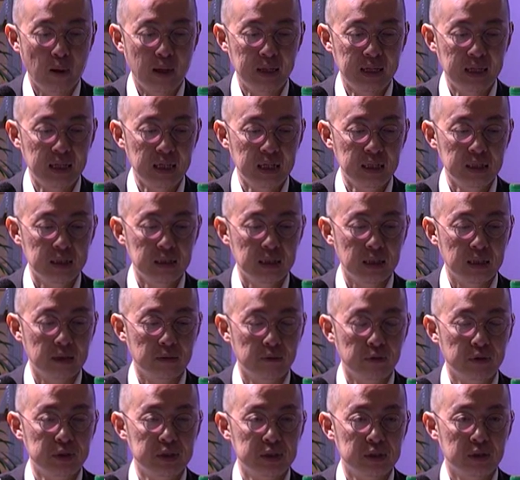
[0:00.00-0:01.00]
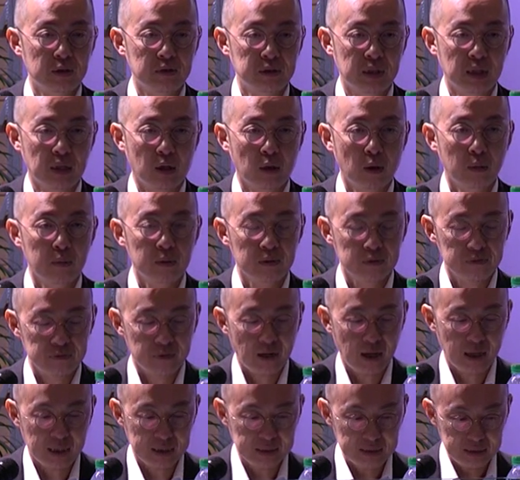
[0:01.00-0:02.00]
where the inter-regional, the global
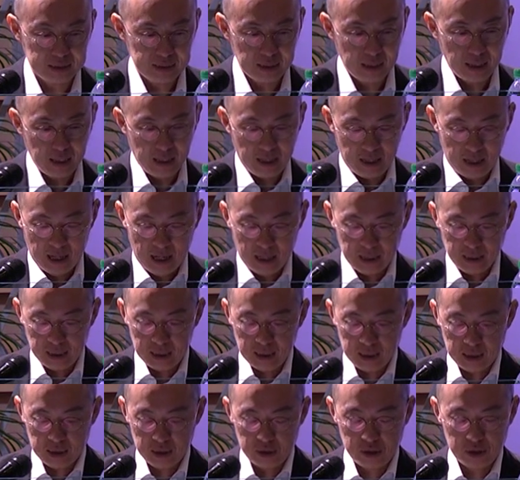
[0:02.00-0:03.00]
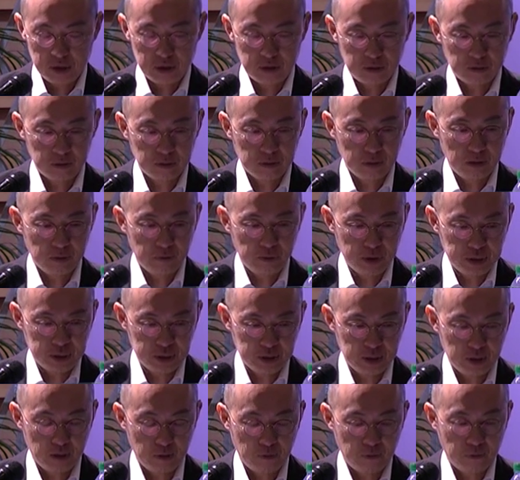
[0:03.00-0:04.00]
funds and
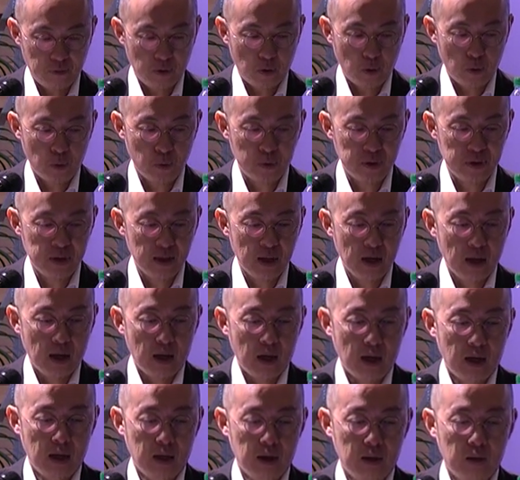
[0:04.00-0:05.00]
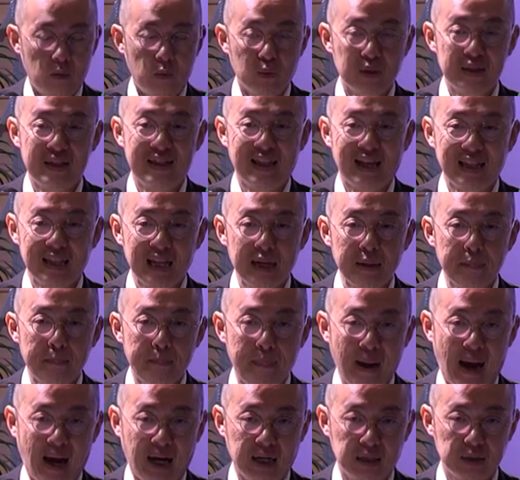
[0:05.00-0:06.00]
inter-regional flows were selling
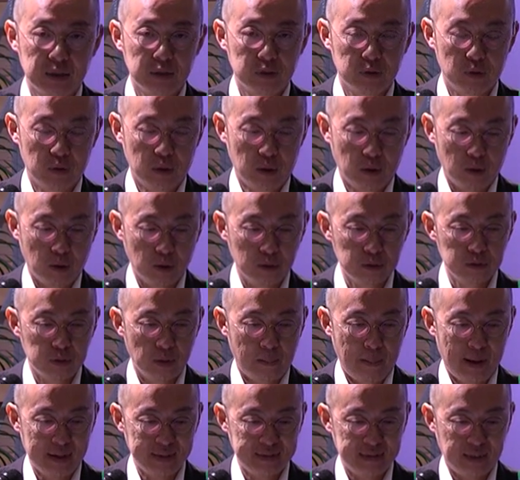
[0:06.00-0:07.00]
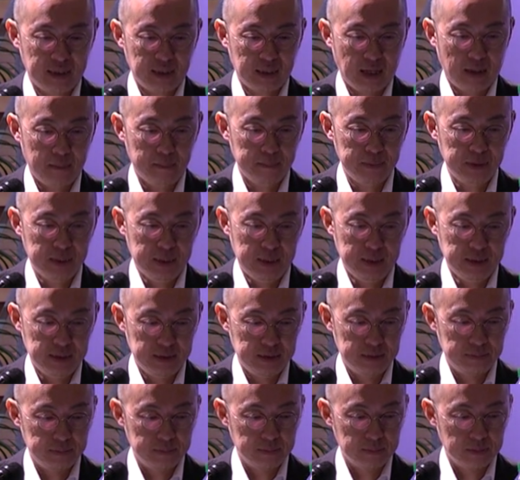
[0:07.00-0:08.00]
back to local domestic
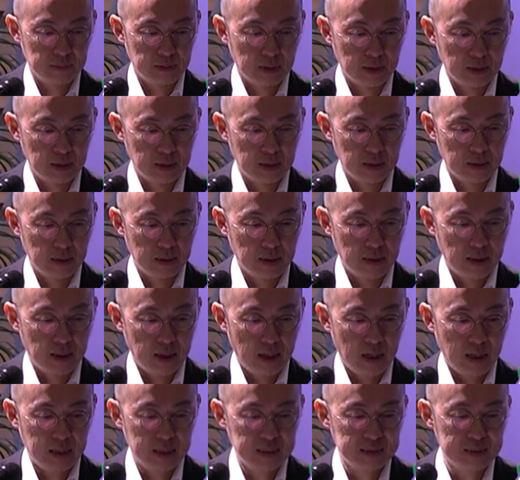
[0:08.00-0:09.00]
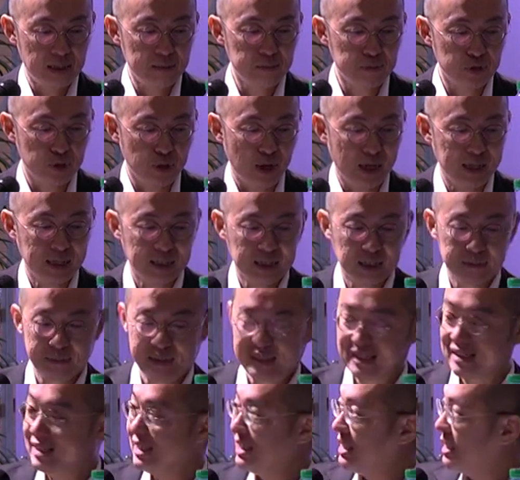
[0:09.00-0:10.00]
companies. And the same trend can
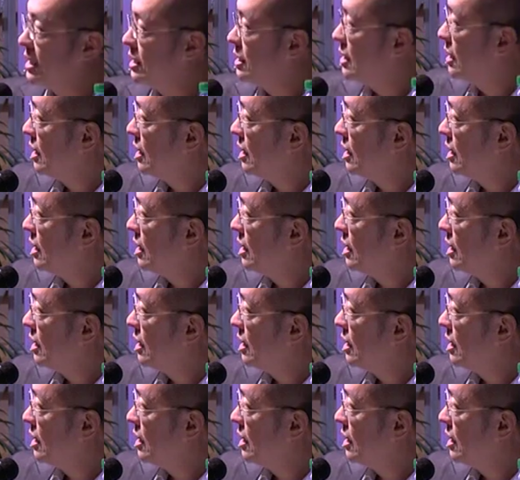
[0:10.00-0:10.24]
be seen